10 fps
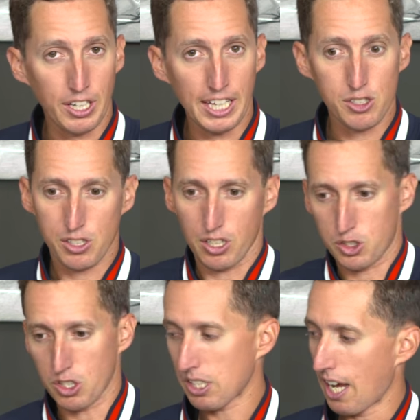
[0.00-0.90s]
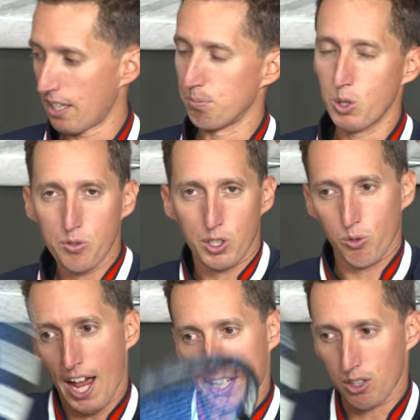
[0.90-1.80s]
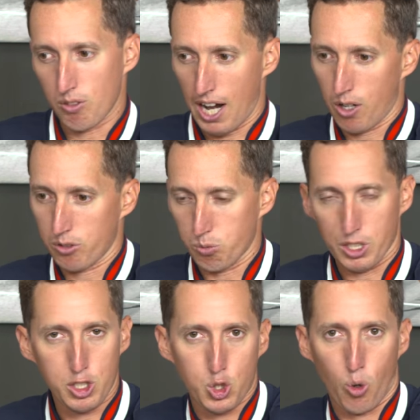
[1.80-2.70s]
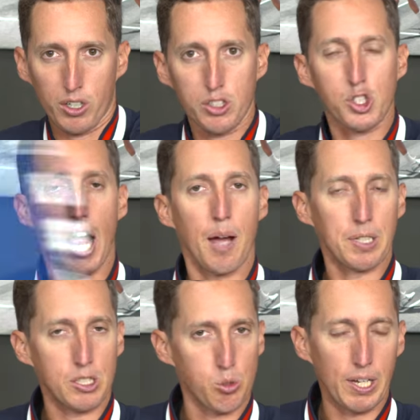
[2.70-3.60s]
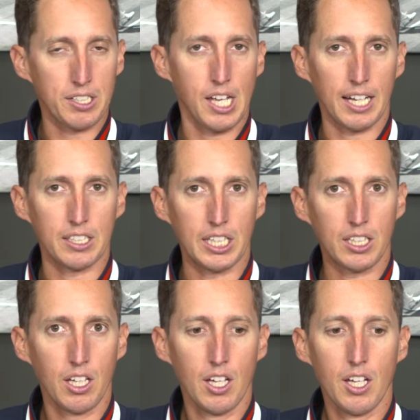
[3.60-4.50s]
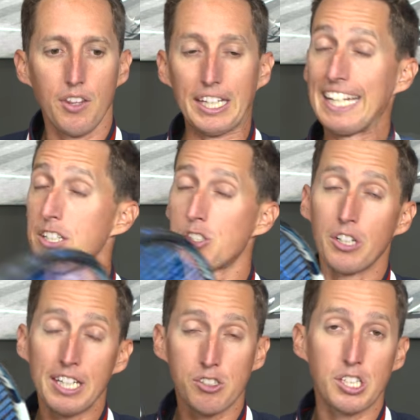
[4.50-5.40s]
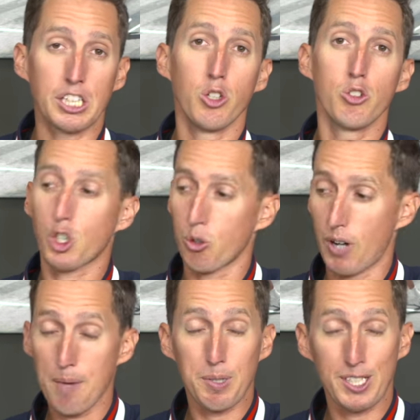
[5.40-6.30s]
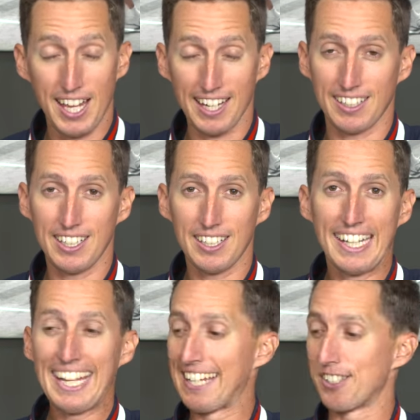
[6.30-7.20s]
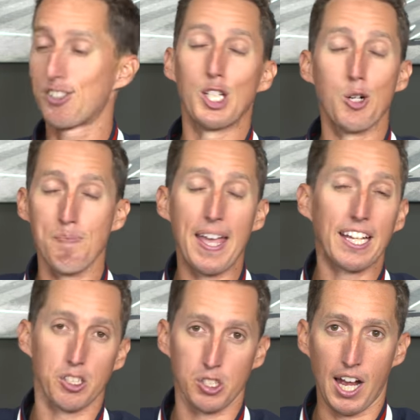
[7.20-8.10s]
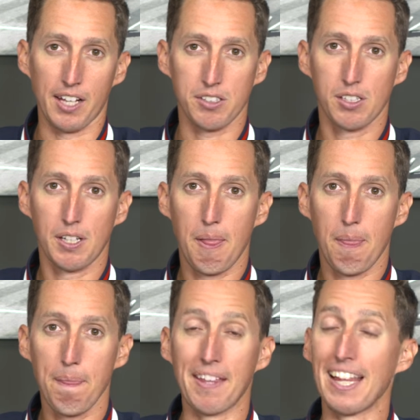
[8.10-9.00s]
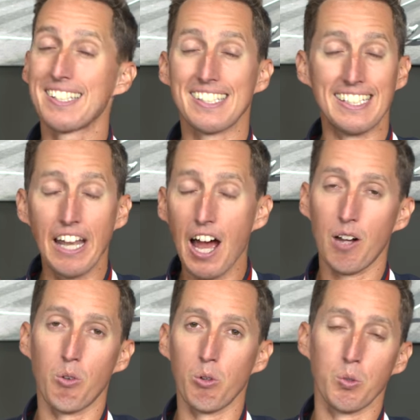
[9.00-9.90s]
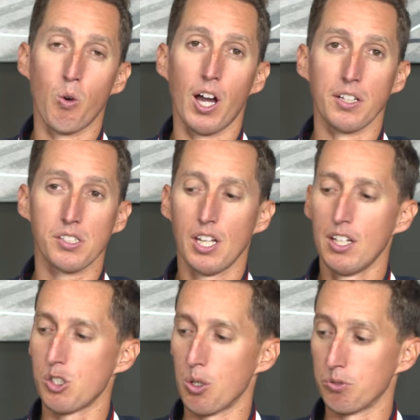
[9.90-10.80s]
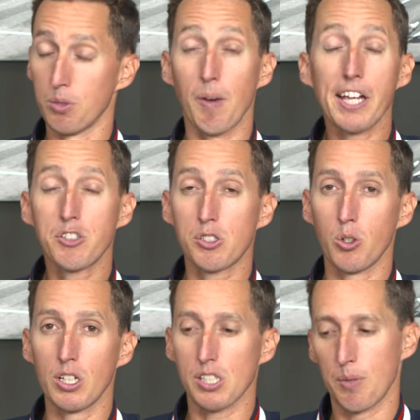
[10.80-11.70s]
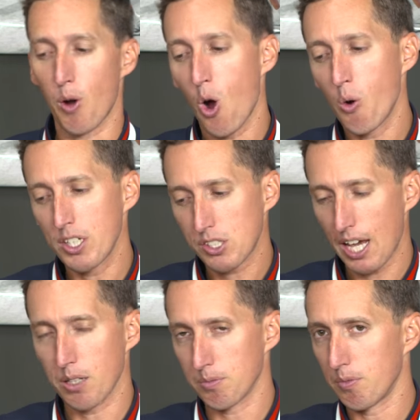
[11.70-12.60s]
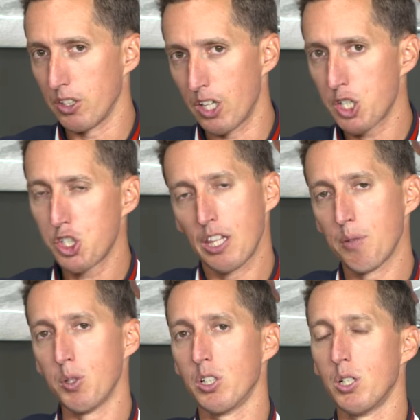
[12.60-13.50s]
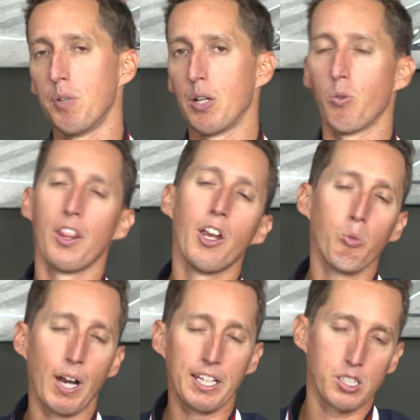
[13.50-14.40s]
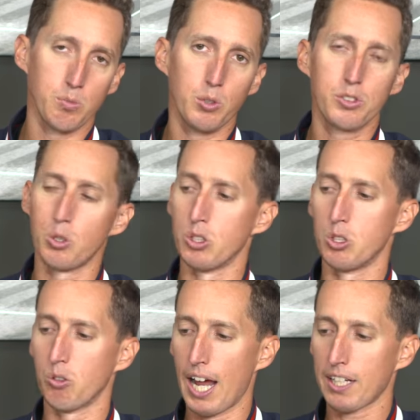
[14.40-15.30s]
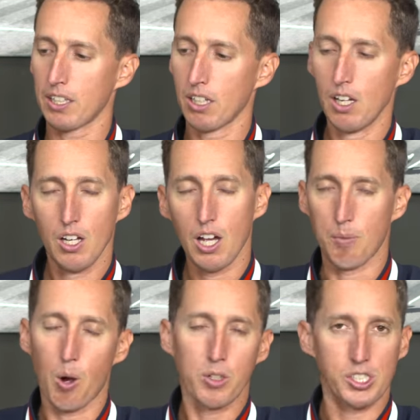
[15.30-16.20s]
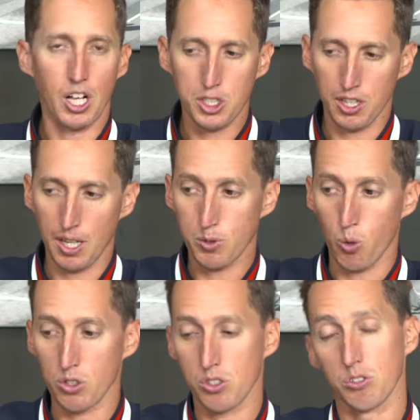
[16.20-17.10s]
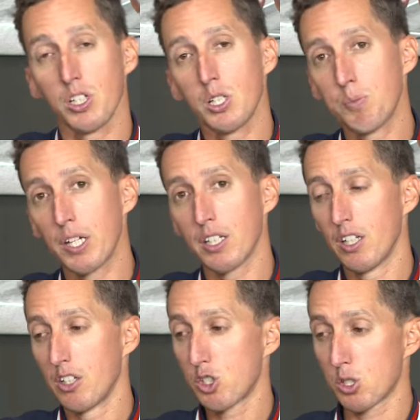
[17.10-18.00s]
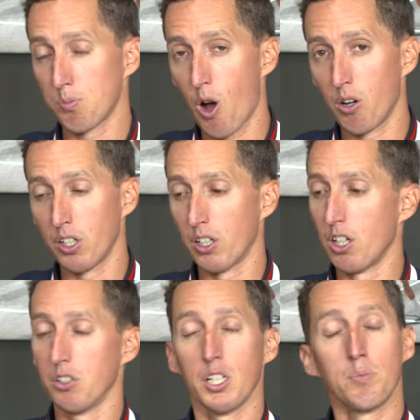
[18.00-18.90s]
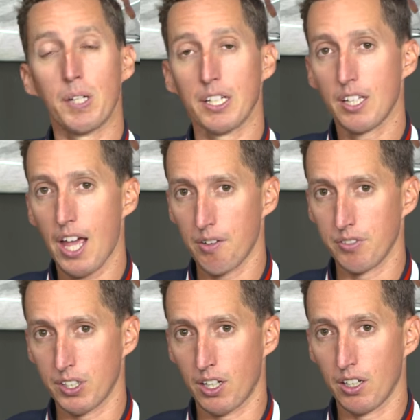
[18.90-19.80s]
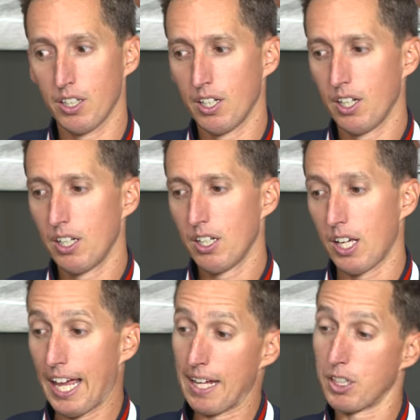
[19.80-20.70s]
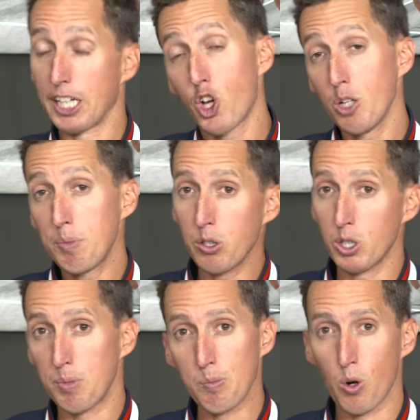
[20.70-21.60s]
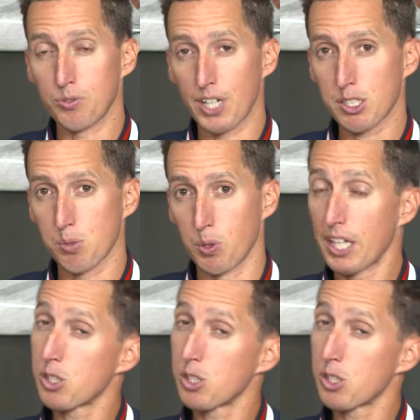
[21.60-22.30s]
it is to just kind of move the racket around with short, choppy swing technique, the easier it is to use crappy technique and still make a shot. And that's not what we want. So for my students, I'm always kind of nudging them a little bit. When they're ready to move to a new racket, I'm always nudging them towards a little bit smaller, a little bit heavier, and it could be a little bit more flexible.